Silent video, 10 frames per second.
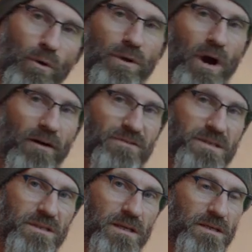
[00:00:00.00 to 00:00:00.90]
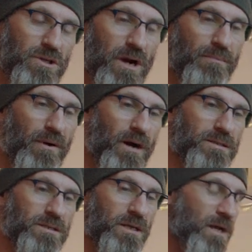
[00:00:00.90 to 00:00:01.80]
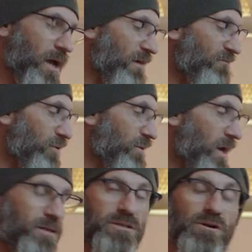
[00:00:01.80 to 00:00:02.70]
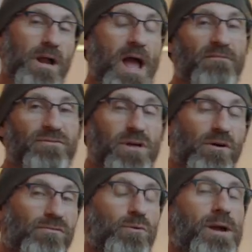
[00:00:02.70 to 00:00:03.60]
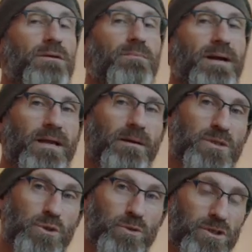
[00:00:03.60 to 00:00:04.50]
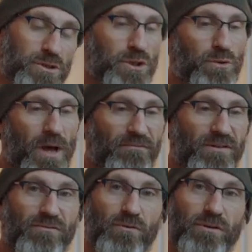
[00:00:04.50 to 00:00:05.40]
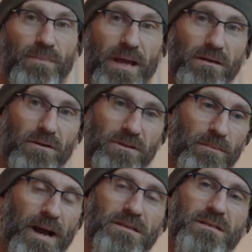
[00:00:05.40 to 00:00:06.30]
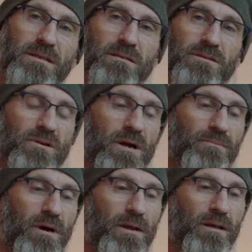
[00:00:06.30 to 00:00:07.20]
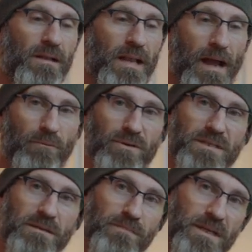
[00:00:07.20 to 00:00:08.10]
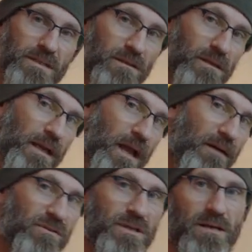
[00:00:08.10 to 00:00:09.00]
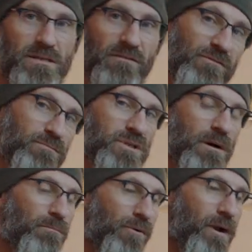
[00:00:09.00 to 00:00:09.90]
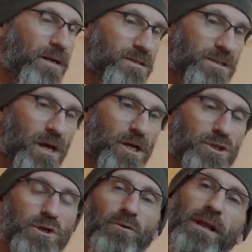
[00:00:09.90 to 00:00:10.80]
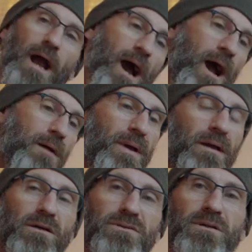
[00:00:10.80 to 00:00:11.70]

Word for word: We often see tripods and fluid heads that are heavily overweighted by cameras which are too heavy for the payload capacity of the tripod, and we see misleading advertising from some brands showing high payload